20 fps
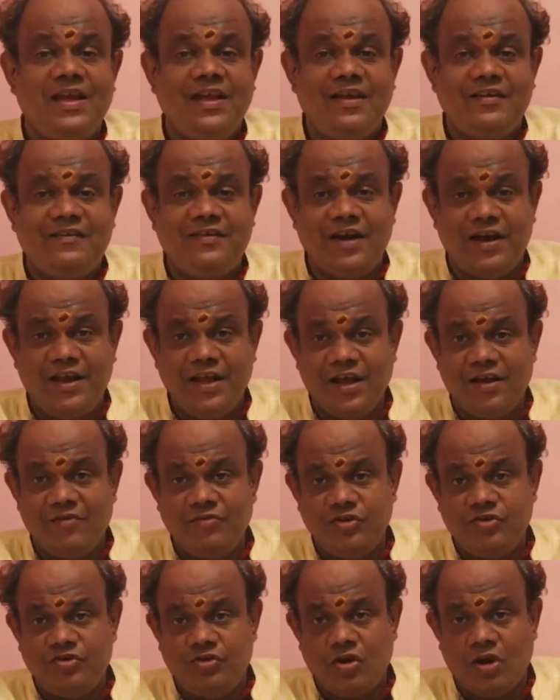Yesterday I
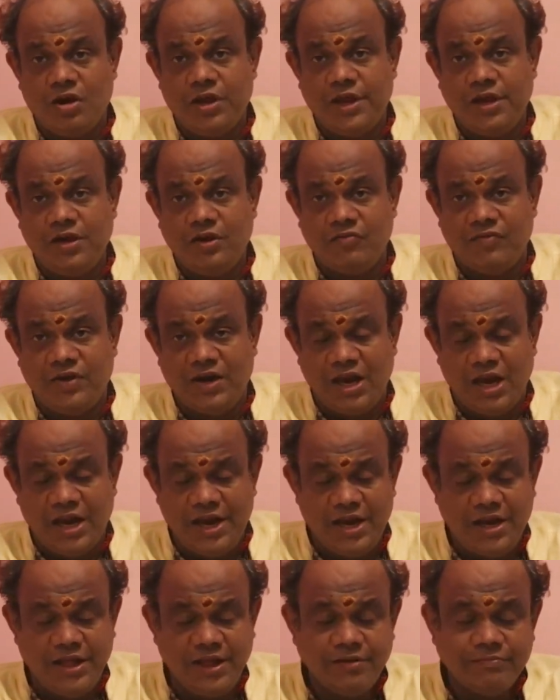was talking to one
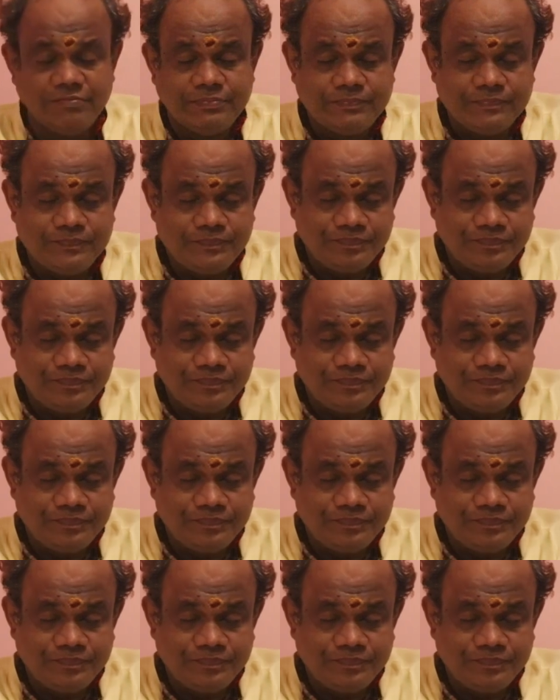lady